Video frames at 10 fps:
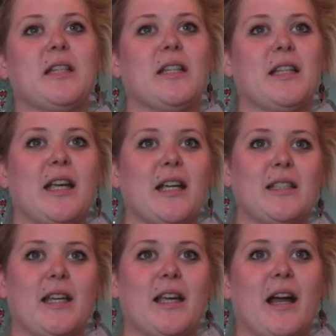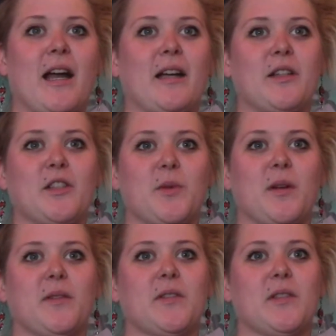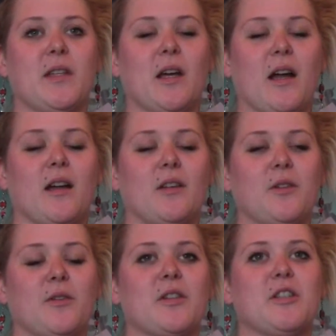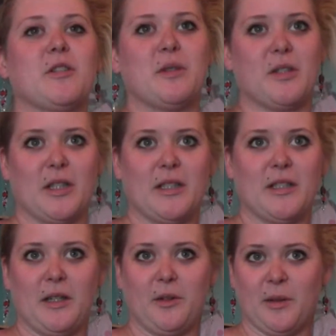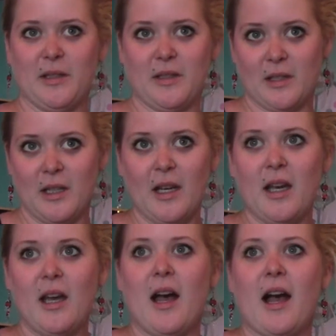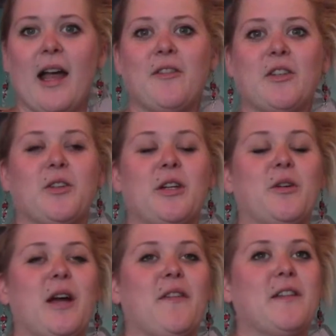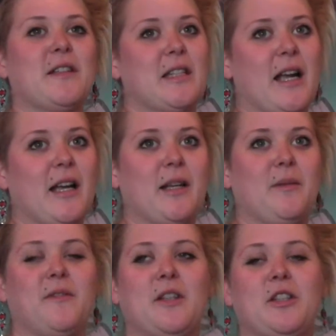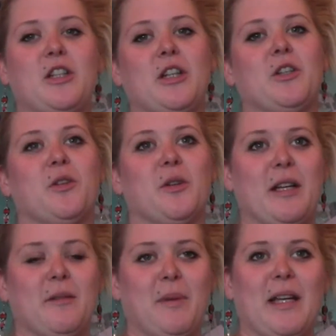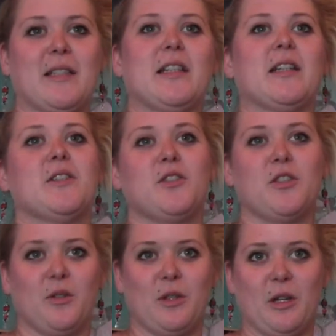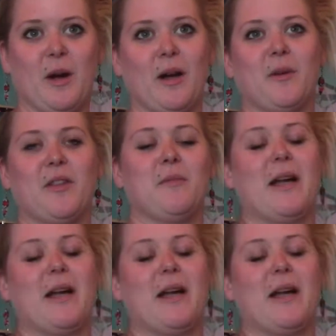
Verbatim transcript: attended KCAI as well as uh, University of Missouri in St. Louis. I have a degree in graphic design and I'm finishing a degree in painting and studio art with a